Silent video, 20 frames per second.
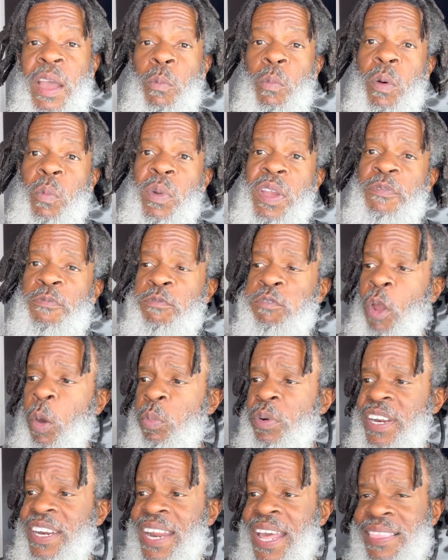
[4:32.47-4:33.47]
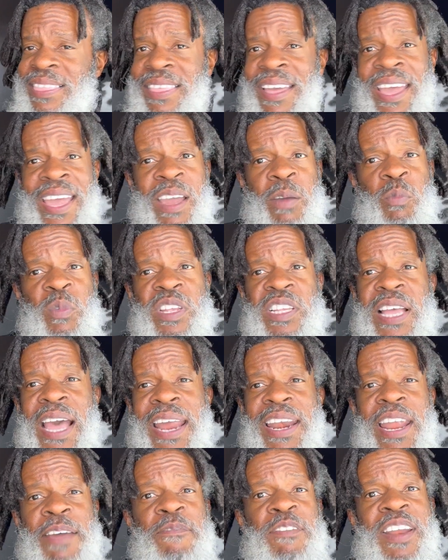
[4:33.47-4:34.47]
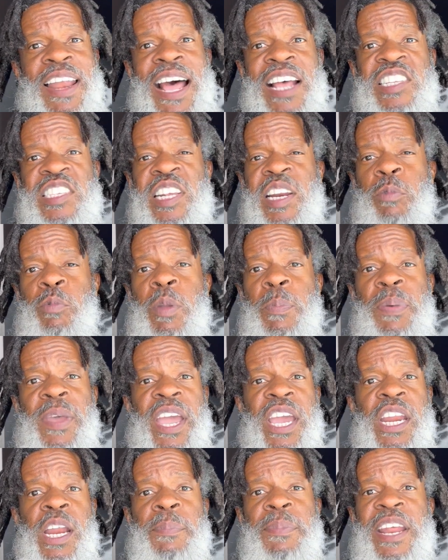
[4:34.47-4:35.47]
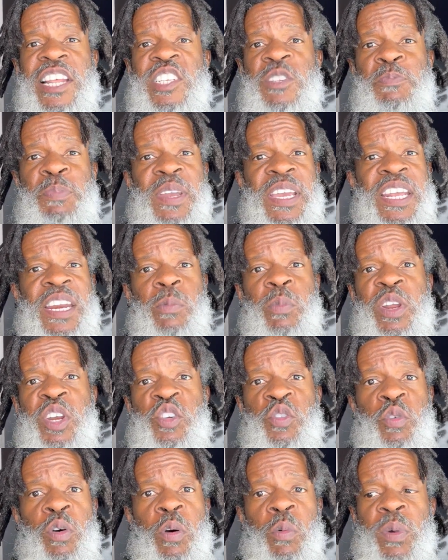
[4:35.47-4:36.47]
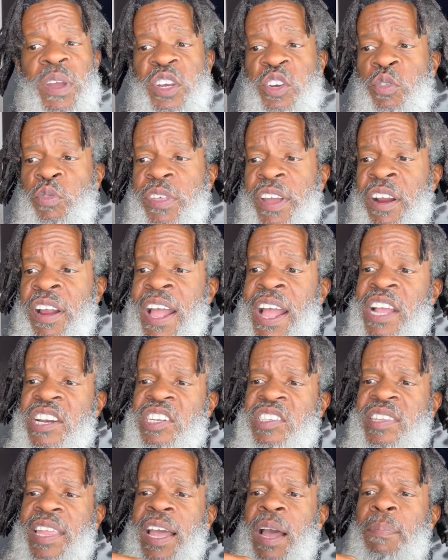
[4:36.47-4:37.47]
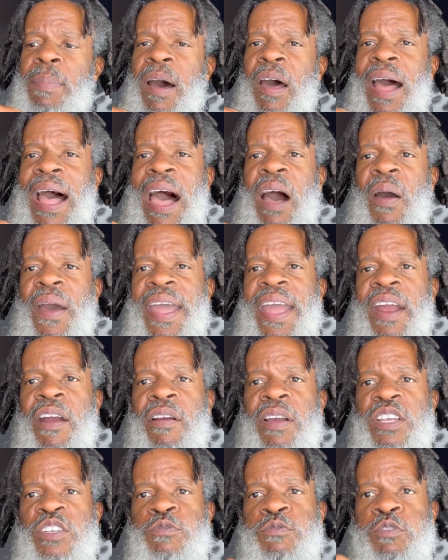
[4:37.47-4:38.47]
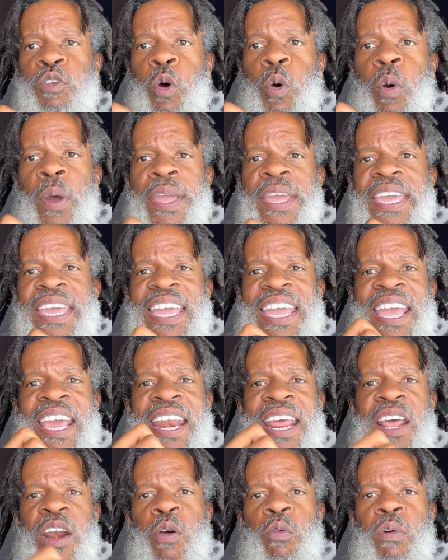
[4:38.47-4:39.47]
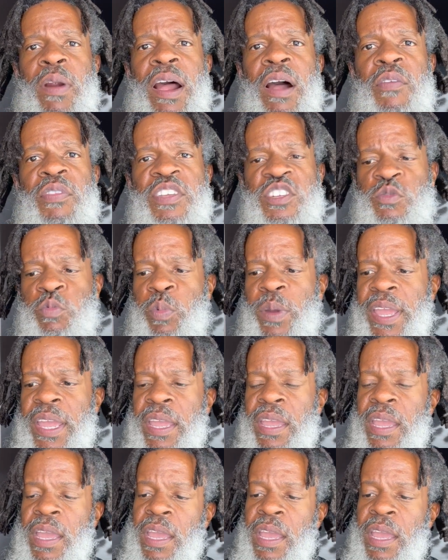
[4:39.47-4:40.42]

When we floating in that thing and we got that velocity and we picking up that speed and we doing what we do there, just think about how air is flowing in and around this wing.